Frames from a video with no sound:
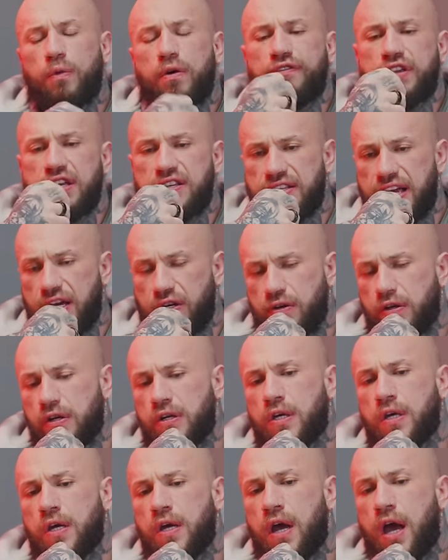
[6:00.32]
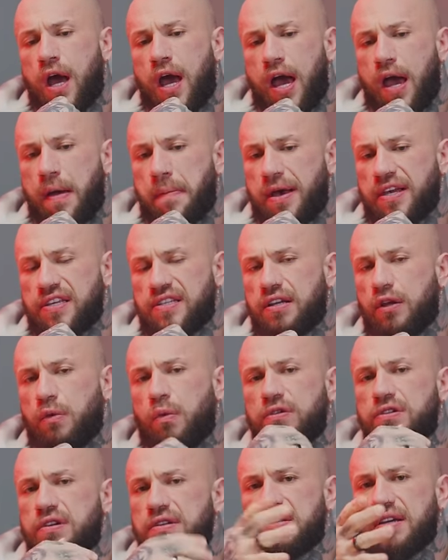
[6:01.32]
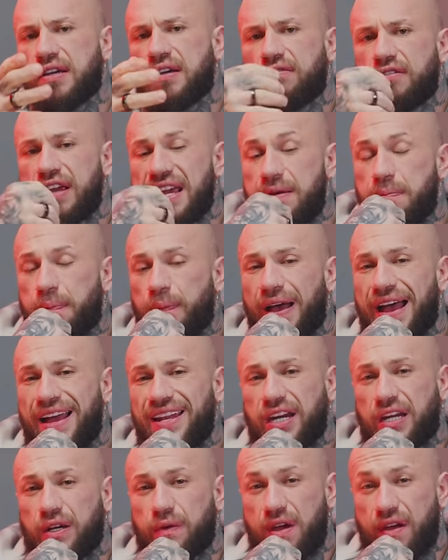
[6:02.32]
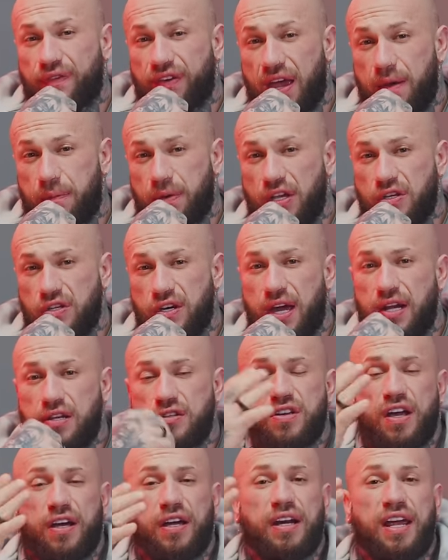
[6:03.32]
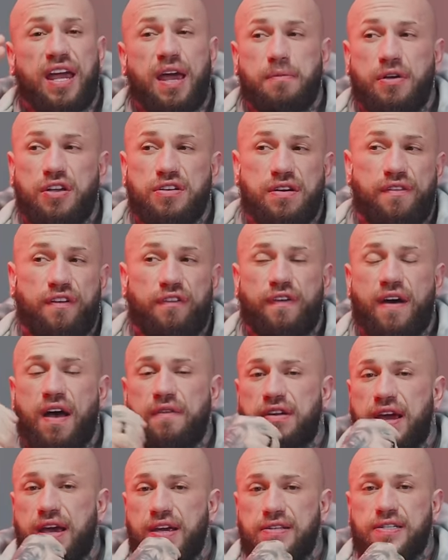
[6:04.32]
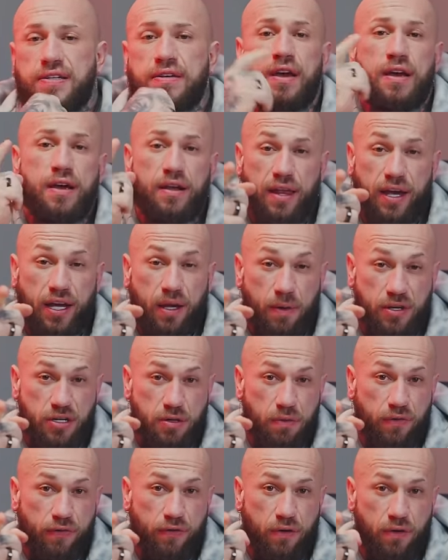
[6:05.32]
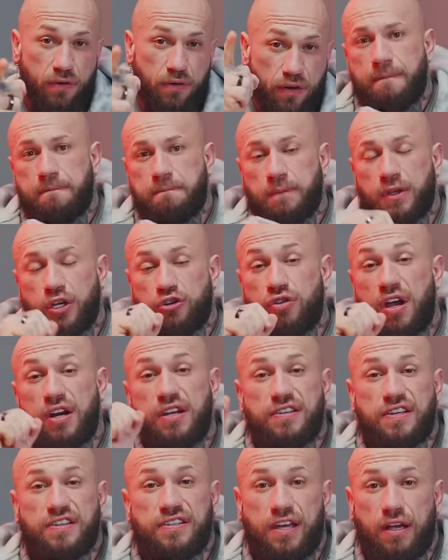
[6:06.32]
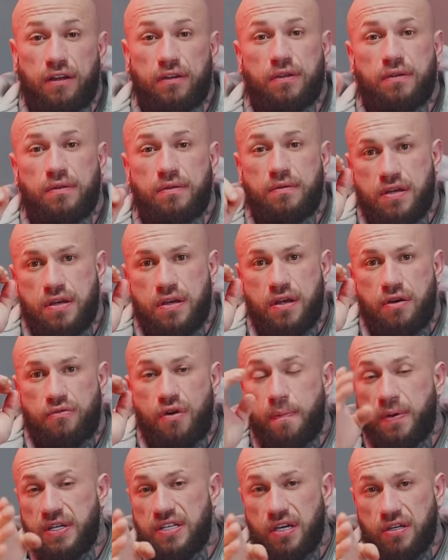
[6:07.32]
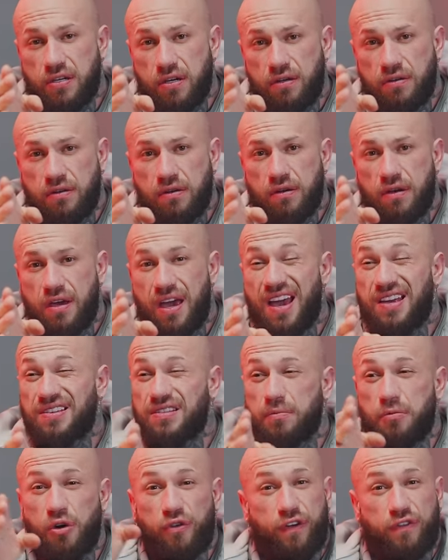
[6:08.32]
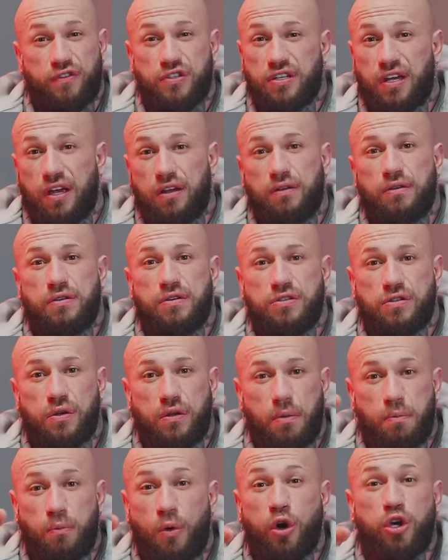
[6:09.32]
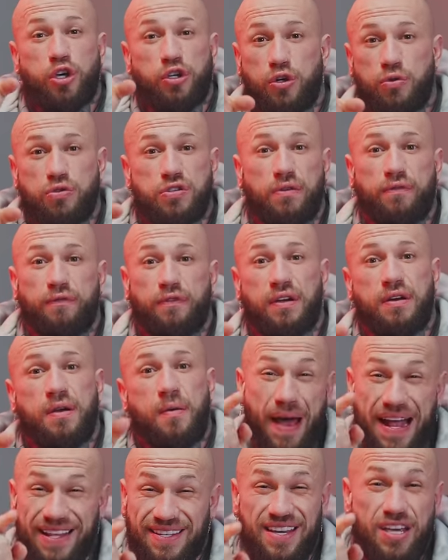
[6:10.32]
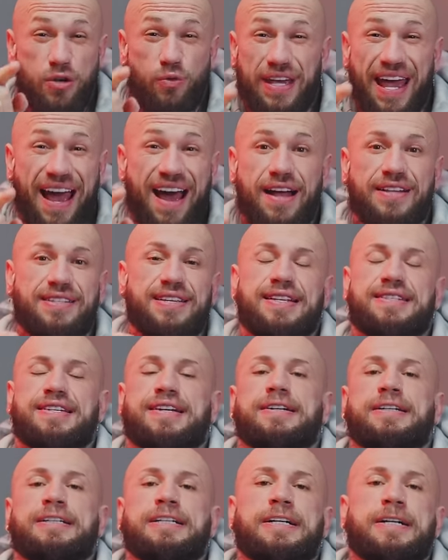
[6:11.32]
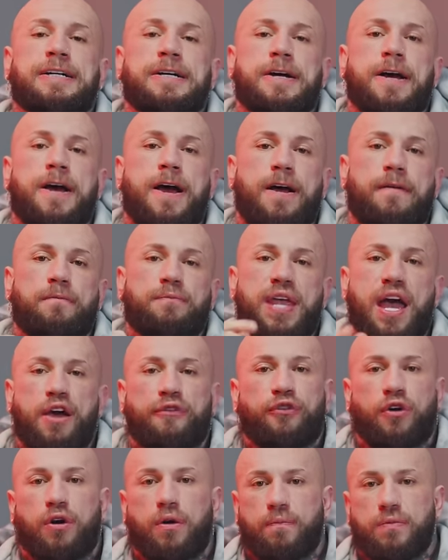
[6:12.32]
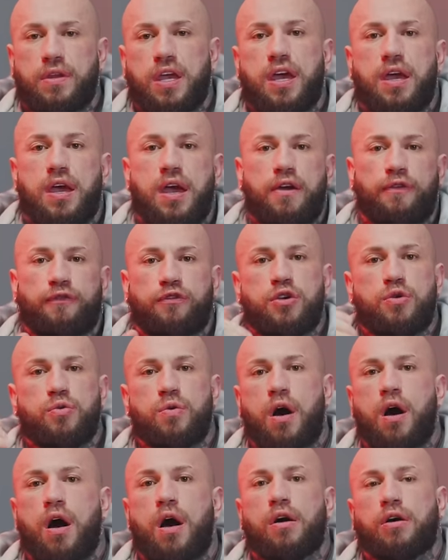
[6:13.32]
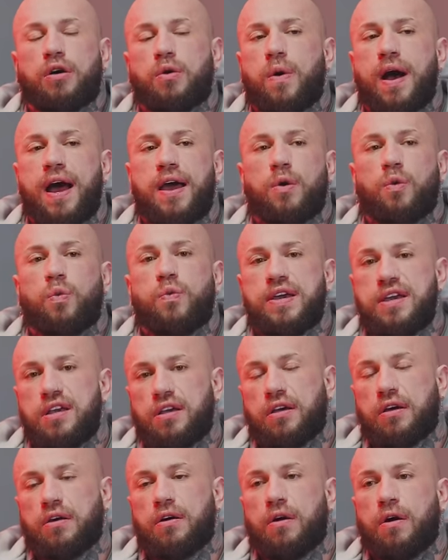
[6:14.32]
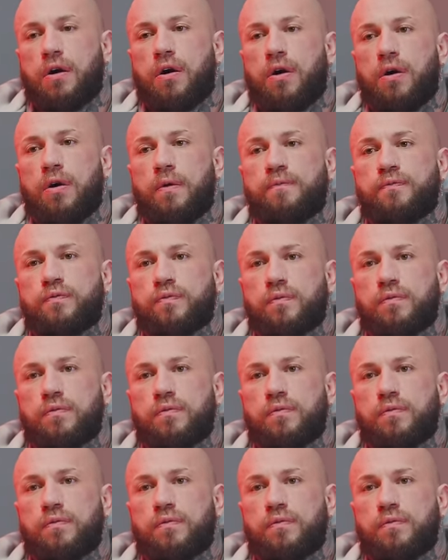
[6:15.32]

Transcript: with this session, um, I still wanted to keep a degree of hip hinge in so I can hip hinge every five days, like I mentioned before. Um, training is a skill. Repetition is the mother of skill. So the more you do something, better you get at it. Um, therefore, if you are quite weak or